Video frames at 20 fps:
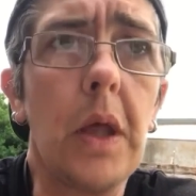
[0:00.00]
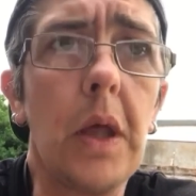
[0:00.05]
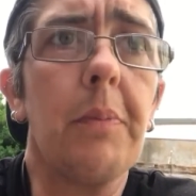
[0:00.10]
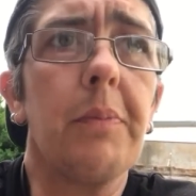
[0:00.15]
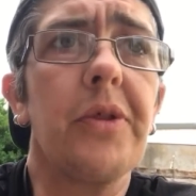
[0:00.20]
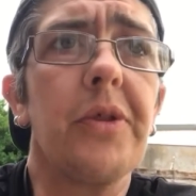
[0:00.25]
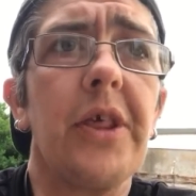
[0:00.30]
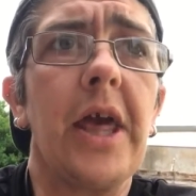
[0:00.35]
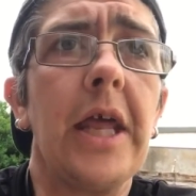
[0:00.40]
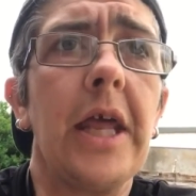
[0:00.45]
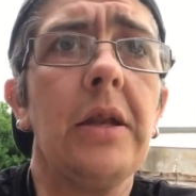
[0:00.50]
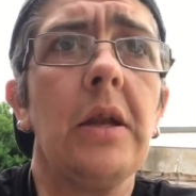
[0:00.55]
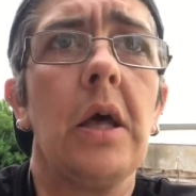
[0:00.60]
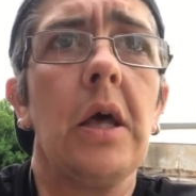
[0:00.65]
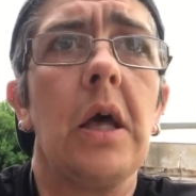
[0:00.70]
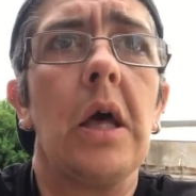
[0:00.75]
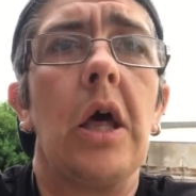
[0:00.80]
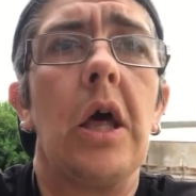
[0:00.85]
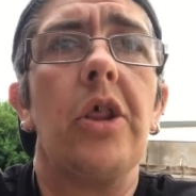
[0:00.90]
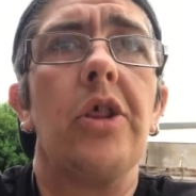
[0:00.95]
but then
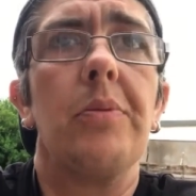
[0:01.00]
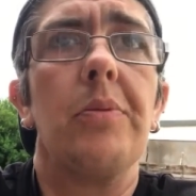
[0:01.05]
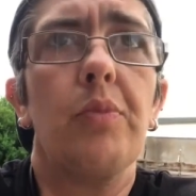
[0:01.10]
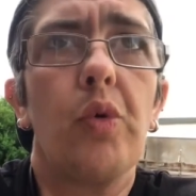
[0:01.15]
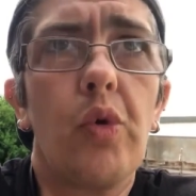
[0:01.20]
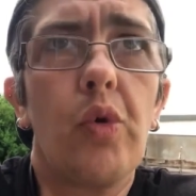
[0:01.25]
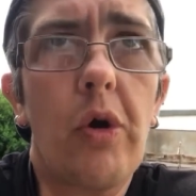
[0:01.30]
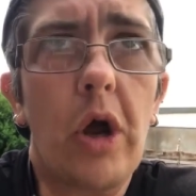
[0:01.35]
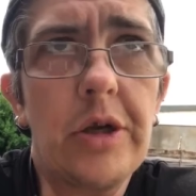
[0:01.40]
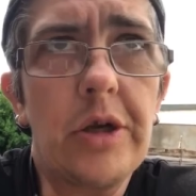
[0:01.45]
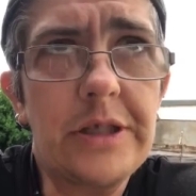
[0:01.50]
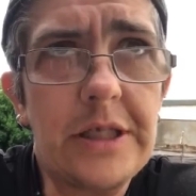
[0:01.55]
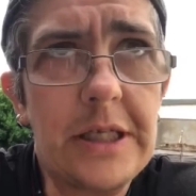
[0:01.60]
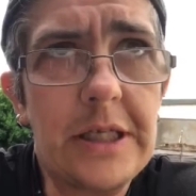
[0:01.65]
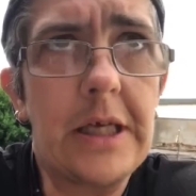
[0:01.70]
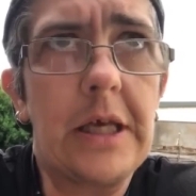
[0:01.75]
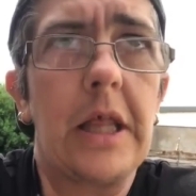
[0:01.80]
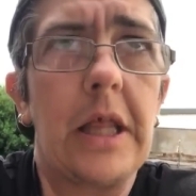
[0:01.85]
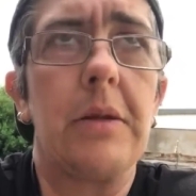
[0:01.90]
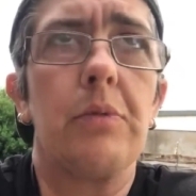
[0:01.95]
the more I did
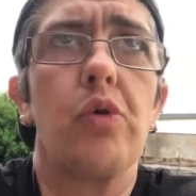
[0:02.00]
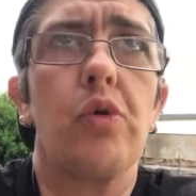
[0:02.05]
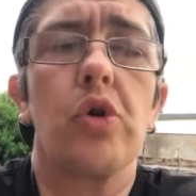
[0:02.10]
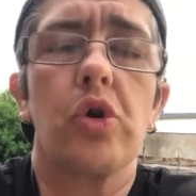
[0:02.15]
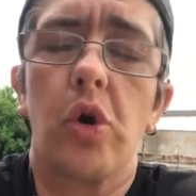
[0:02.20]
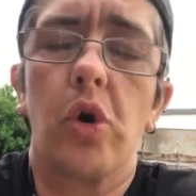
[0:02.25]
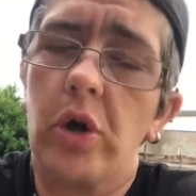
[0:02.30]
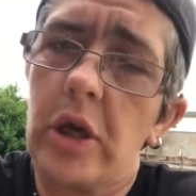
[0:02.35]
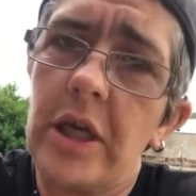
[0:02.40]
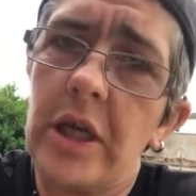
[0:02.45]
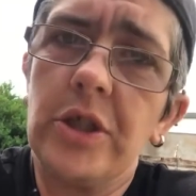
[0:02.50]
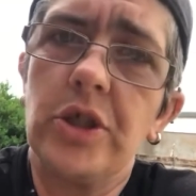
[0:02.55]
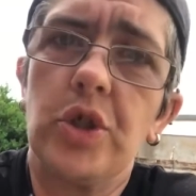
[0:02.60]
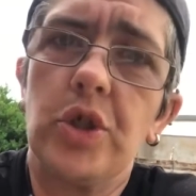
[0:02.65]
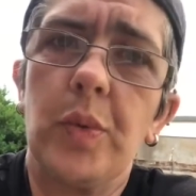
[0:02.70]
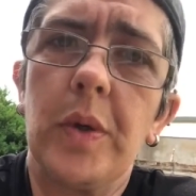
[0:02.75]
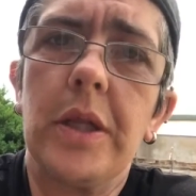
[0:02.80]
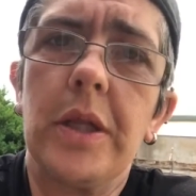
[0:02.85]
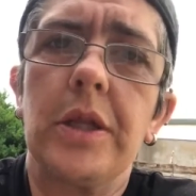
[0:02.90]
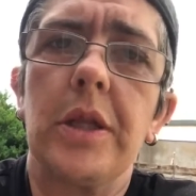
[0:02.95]
it and the more I got
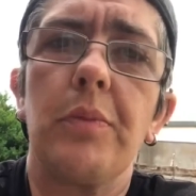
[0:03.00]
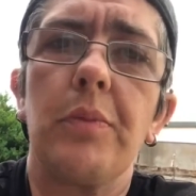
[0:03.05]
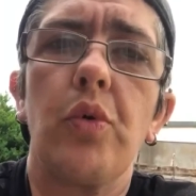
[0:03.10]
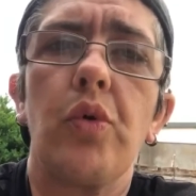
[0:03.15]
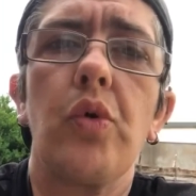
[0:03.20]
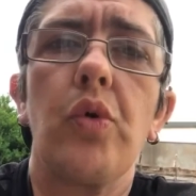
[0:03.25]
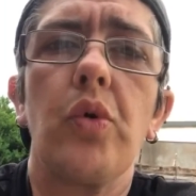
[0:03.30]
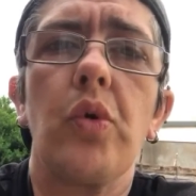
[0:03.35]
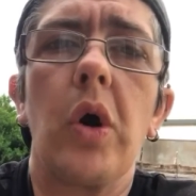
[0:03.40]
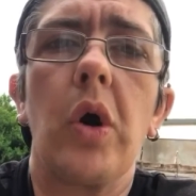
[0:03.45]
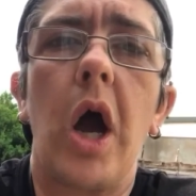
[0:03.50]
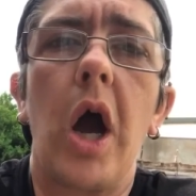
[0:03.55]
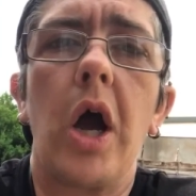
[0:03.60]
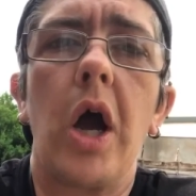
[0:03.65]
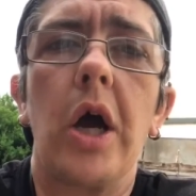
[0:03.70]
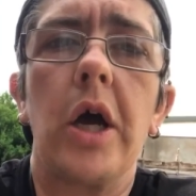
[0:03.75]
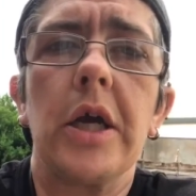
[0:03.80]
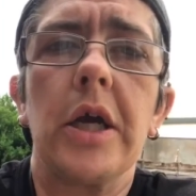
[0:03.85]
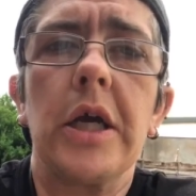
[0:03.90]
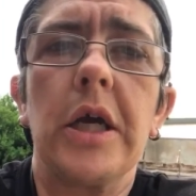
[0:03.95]
into it, the more
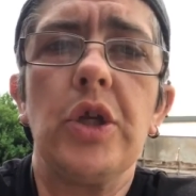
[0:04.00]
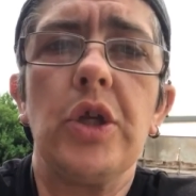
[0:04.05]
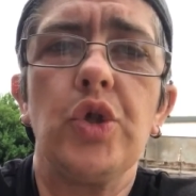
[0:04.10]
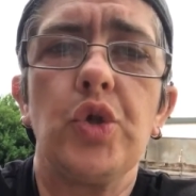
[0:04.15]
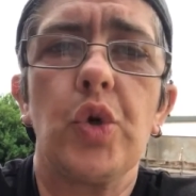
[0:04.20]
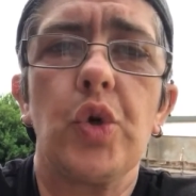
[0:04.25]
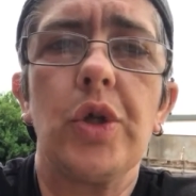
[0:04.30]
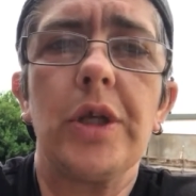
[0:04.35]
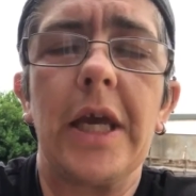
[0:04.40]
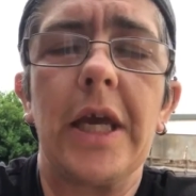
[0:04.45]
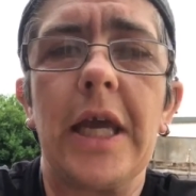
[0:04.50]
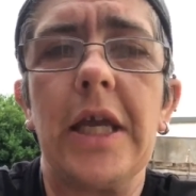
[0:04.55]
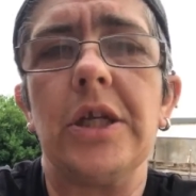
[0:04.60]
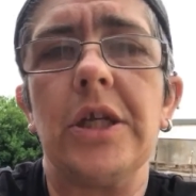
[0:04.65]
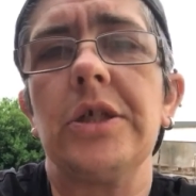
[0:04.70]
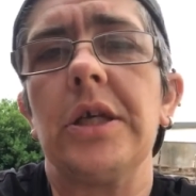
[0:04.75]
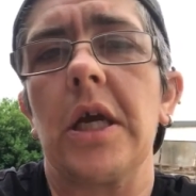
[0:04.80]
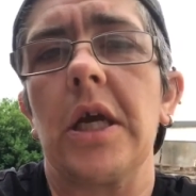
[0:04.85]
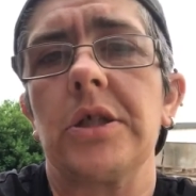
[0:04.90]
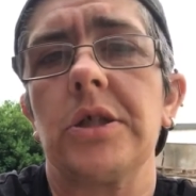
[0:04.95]
I enjoyed
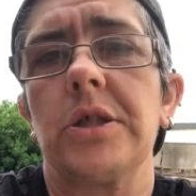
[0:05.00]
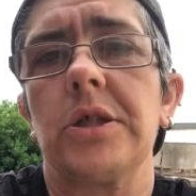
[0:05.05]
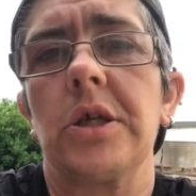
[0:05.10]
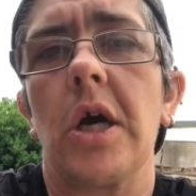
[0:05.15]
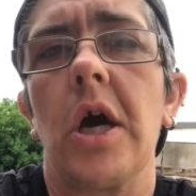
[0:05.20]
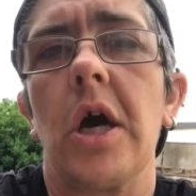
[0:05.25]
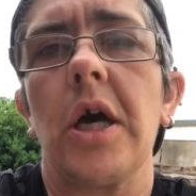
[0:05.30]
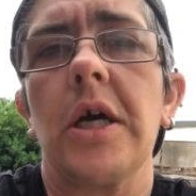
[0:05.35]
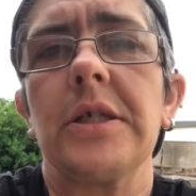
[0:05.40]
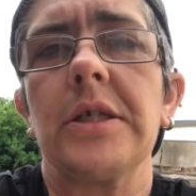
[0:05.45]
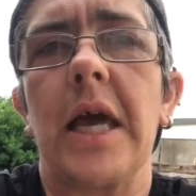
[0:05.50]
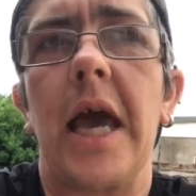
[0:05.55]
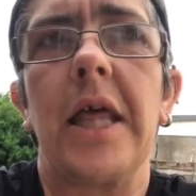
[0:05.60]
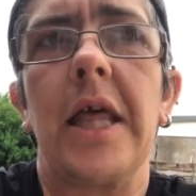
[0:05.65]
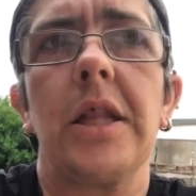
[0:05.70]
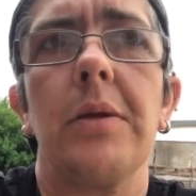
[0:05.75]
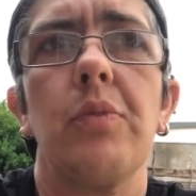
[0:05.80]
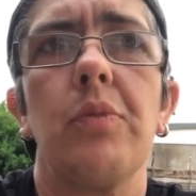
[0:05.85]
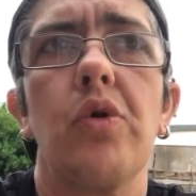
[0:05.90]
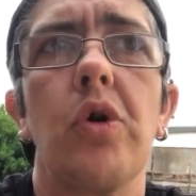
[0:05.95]
each exercise
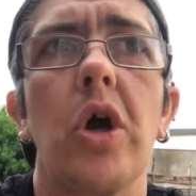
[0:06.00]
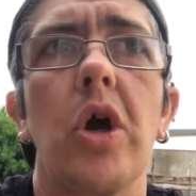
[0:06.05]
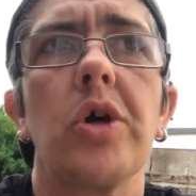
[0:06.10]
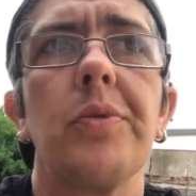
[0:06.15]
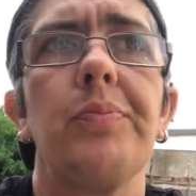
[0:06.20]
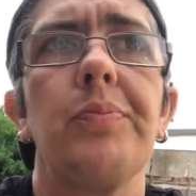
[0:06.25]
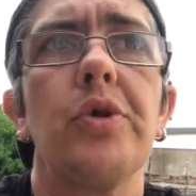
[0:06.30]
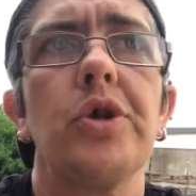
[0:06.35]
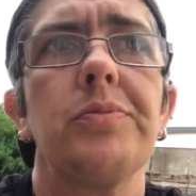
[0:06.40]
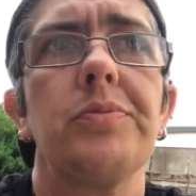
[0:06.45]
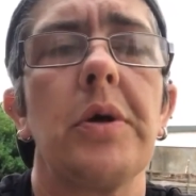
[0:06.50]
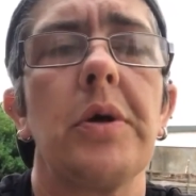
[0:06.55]
and the more I could push